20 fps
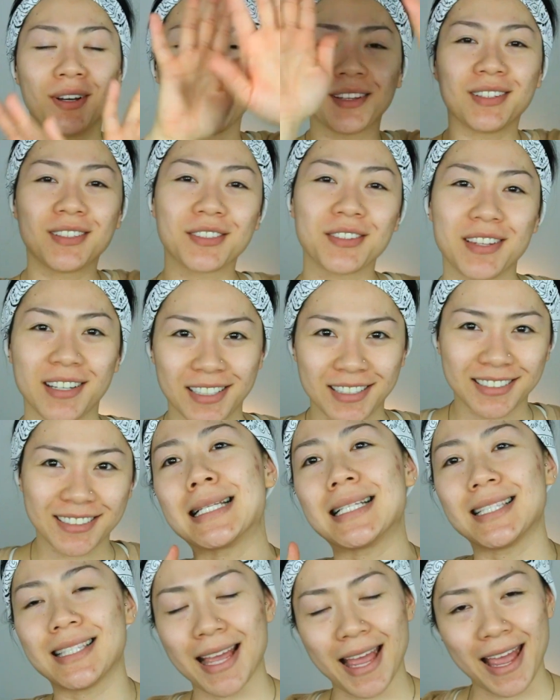Hello there.
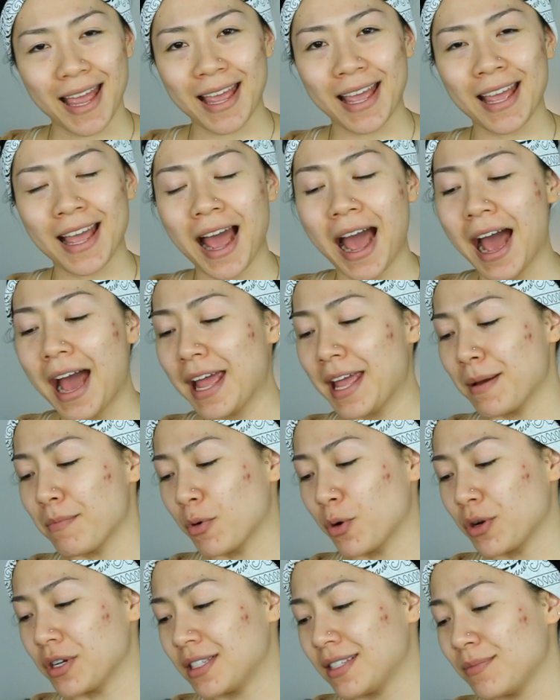Today I am
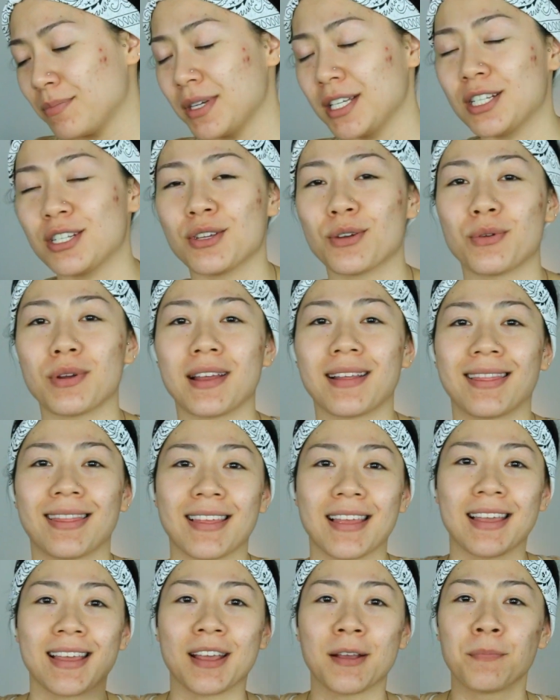going to be doing
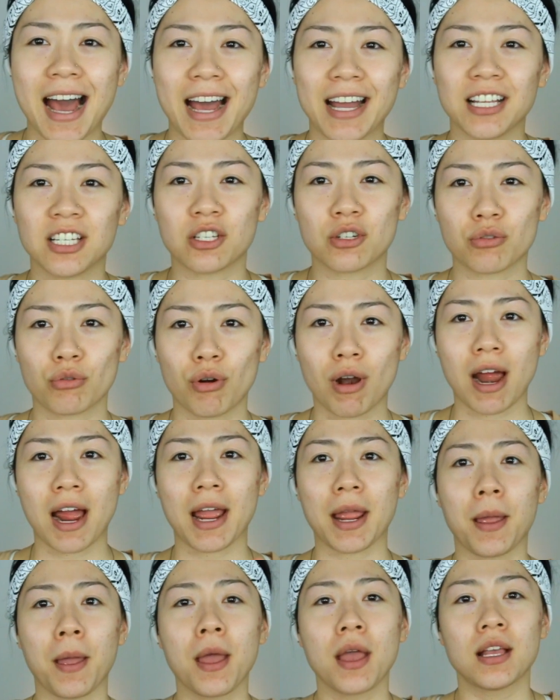the I
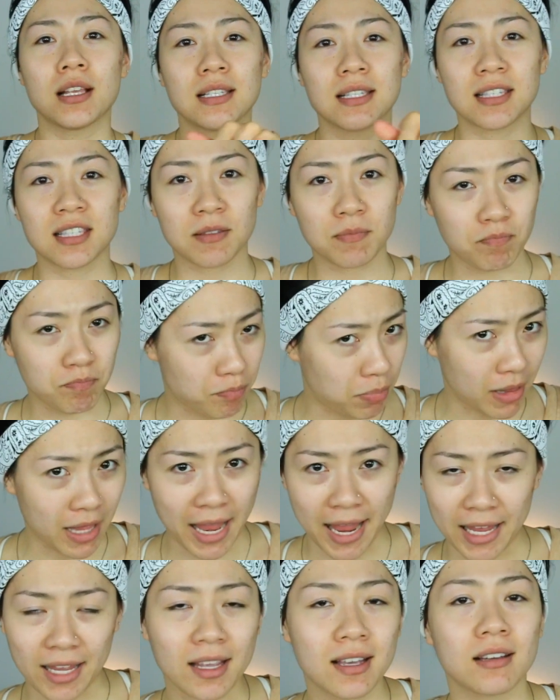try
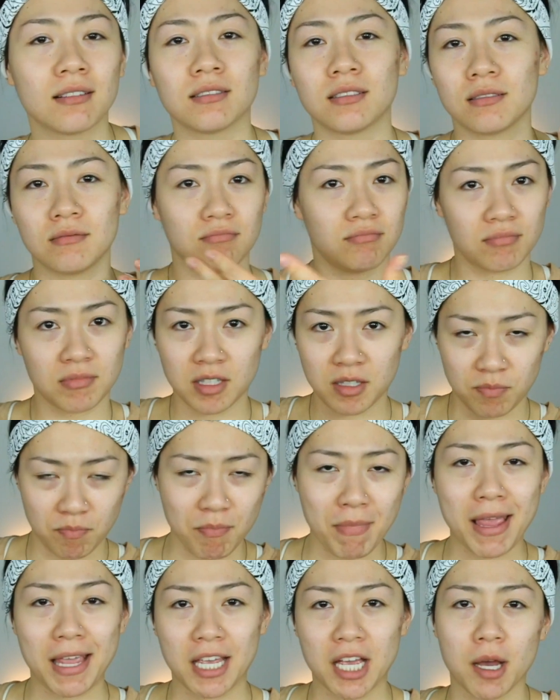blank
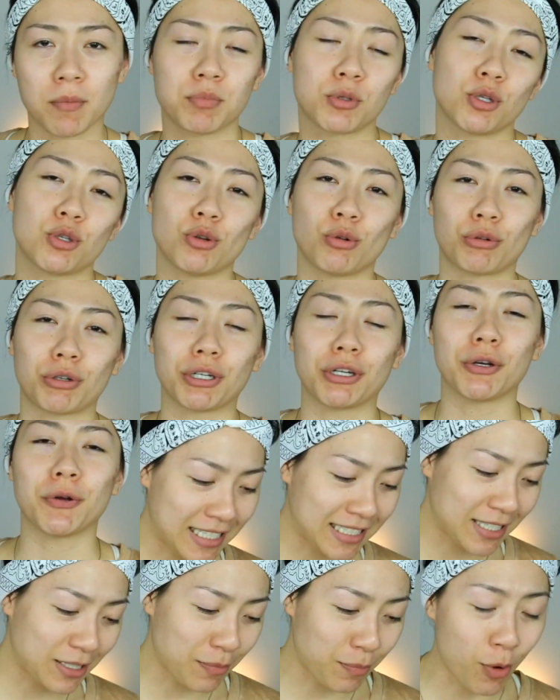makeup tutorial.
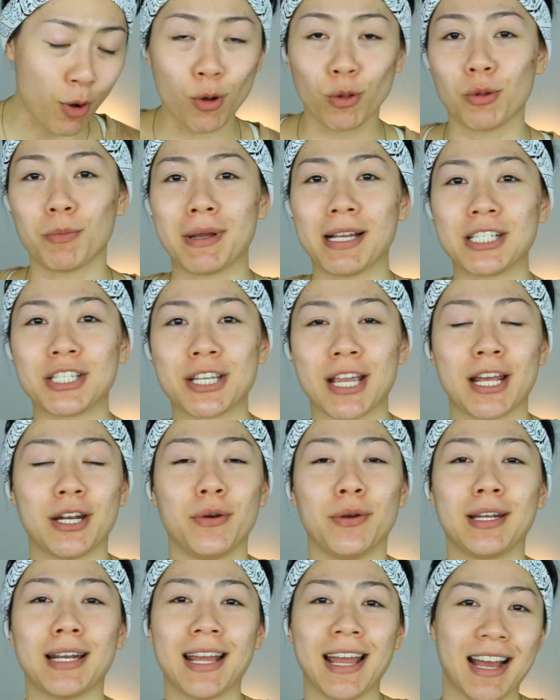I did a poll on my
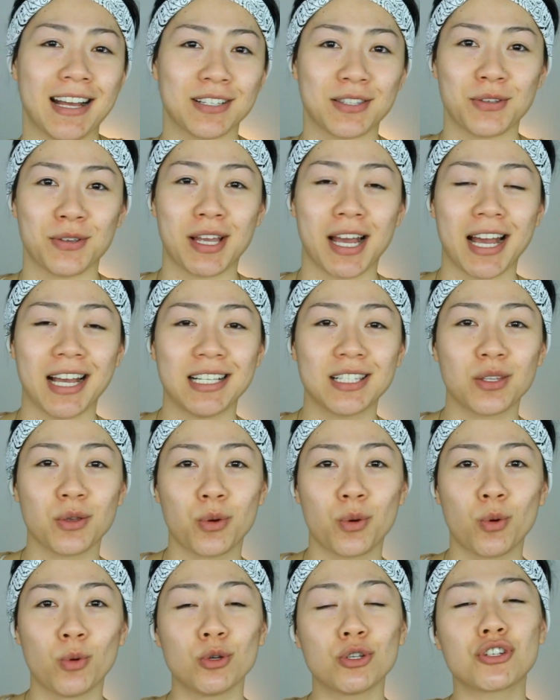channel and I asked you guys
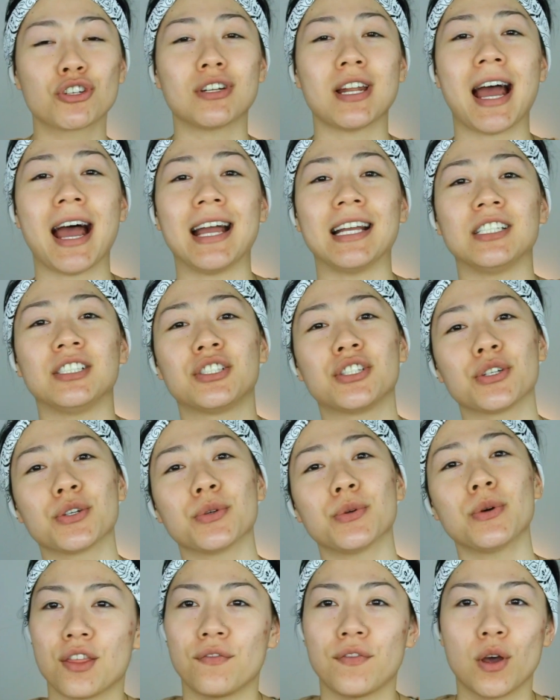who should I
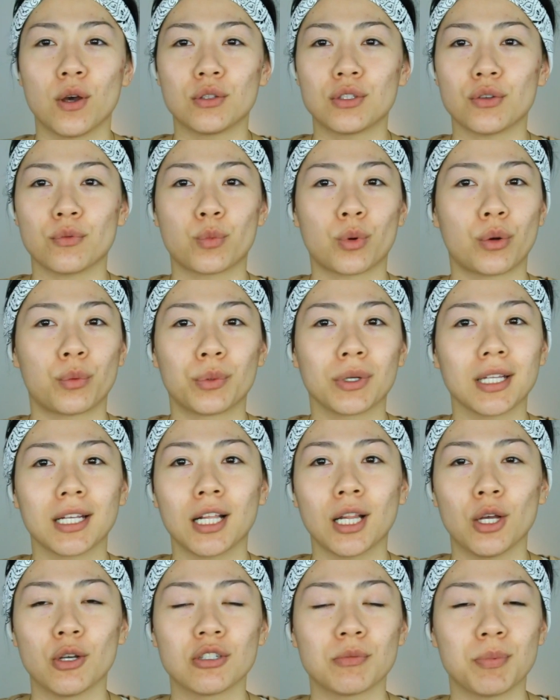do. The votes were really
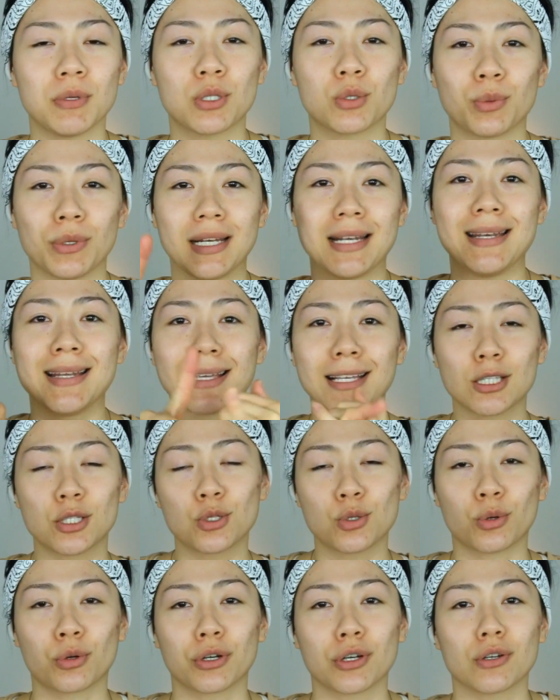close between Nikki
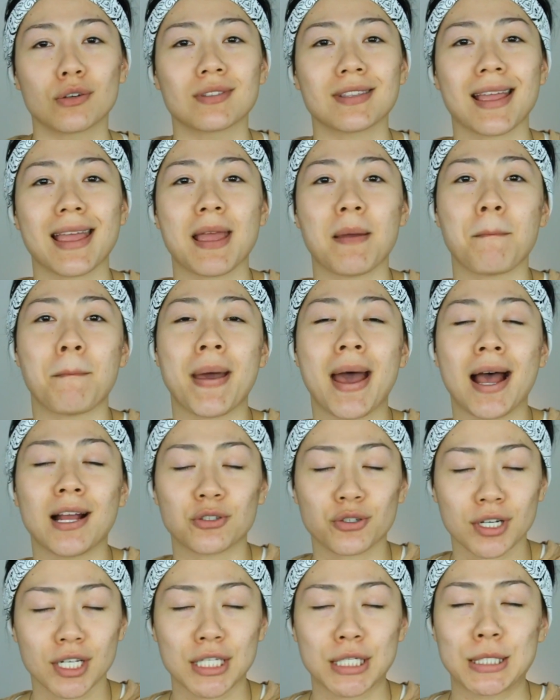Tutorials and
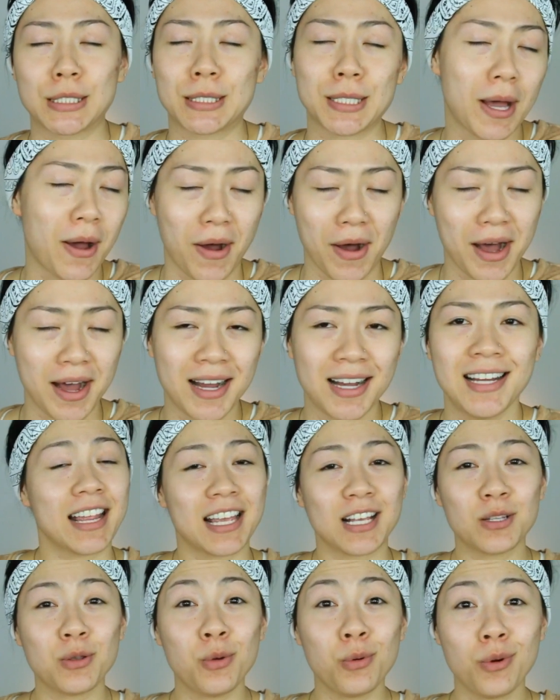Patrickstarrr. And
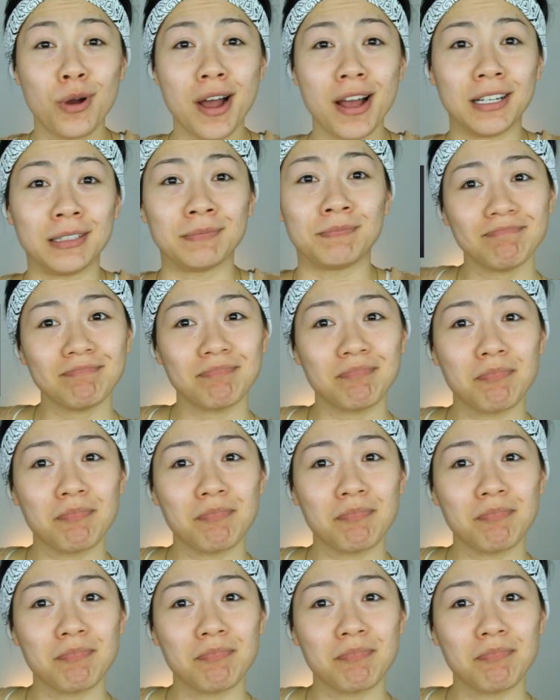guess who won?